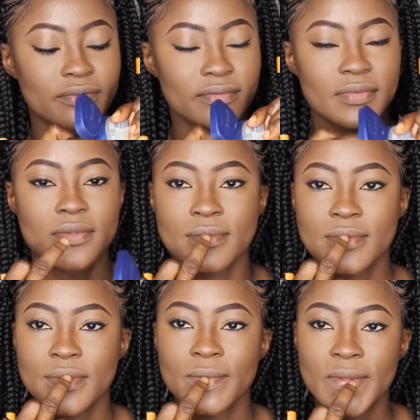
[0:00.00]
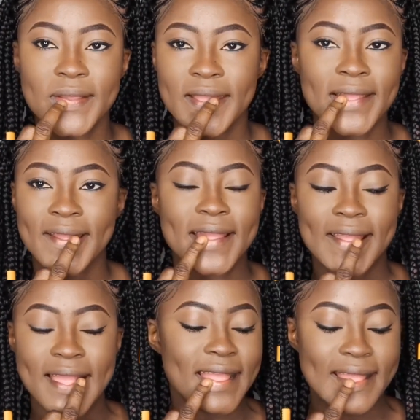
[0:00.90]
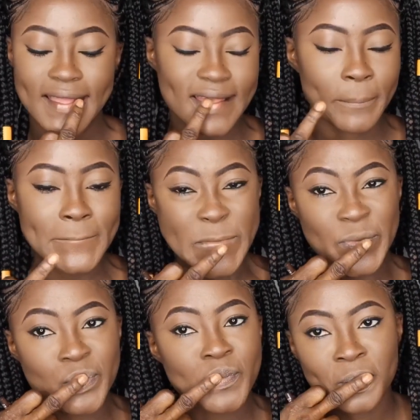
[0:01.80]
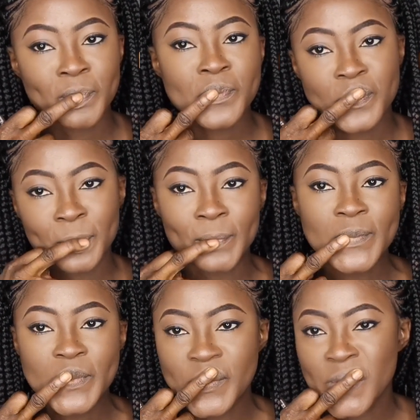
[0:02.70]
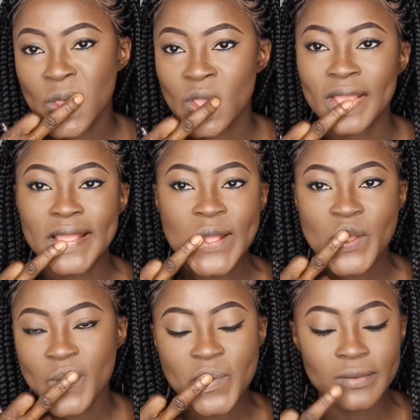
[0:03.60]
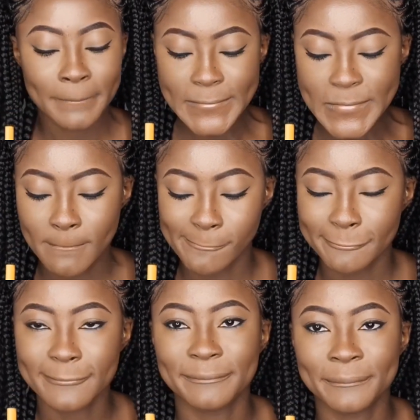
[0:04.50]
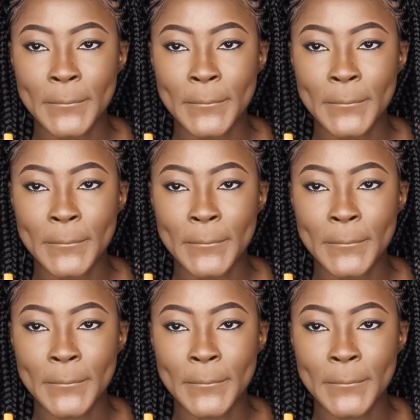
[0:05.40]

worry, I'll come back using lashes for you to see. So I use Vaseline